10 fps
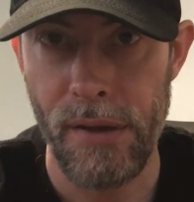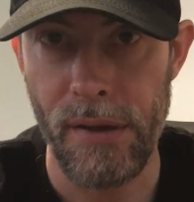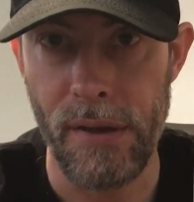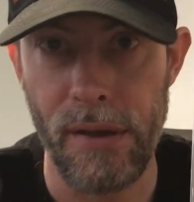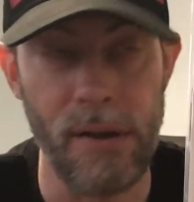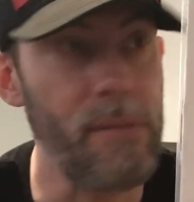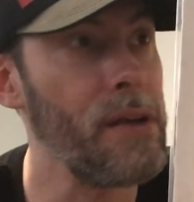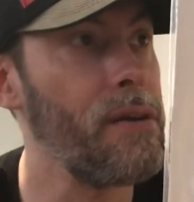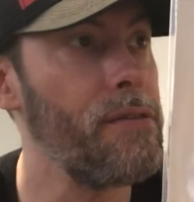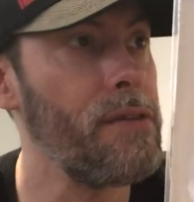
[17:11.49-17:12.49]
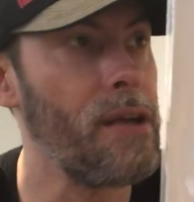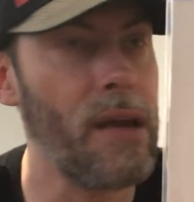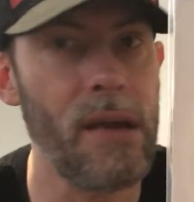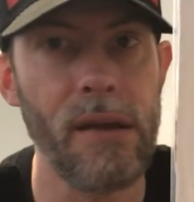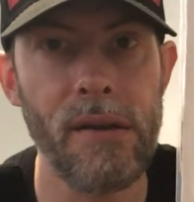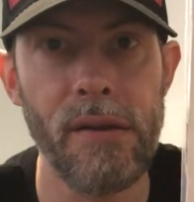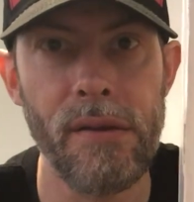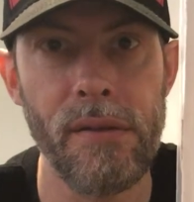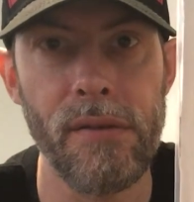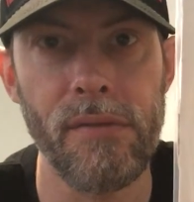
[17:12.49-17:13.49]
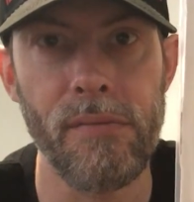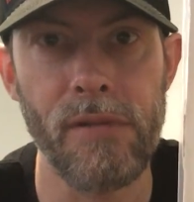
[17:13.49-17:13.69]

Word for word: And because it had some